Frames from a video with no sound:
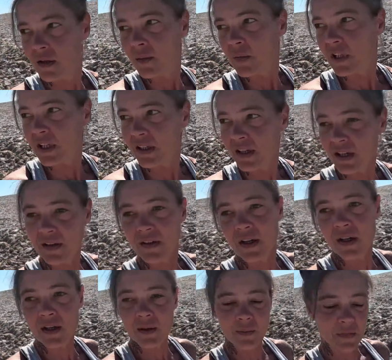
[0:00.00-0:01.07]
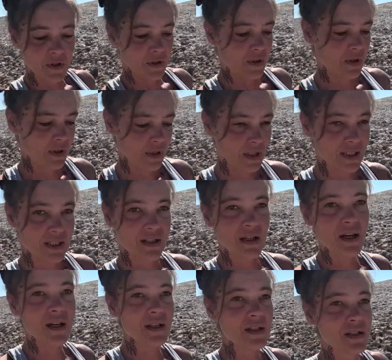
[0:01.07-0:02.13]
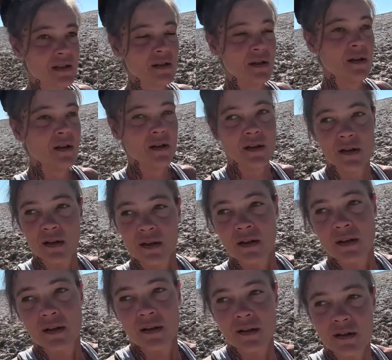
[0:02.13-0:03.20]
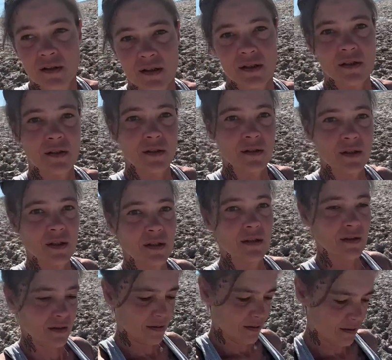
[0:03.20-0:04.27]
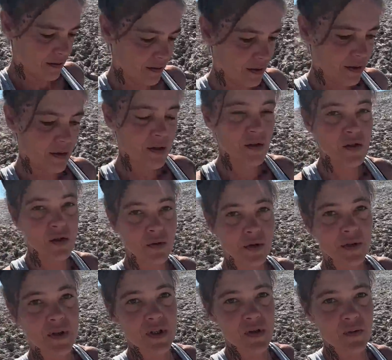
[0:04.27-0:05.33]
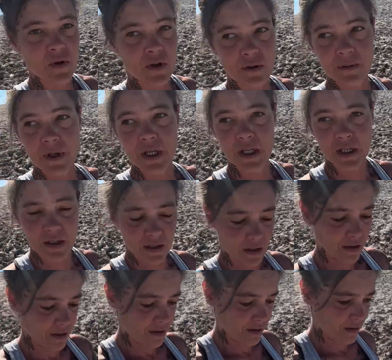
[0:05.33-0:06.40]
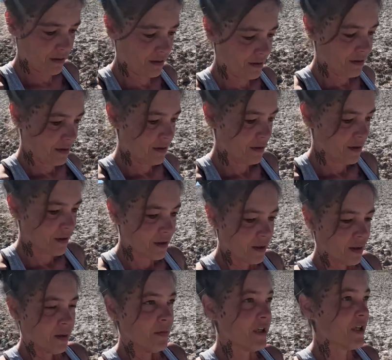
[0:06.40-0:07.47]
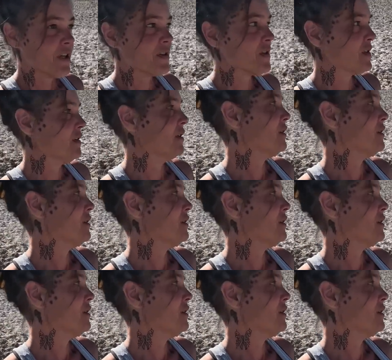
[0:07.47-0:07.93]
but at nighttime, it's nice to soak in this water right here because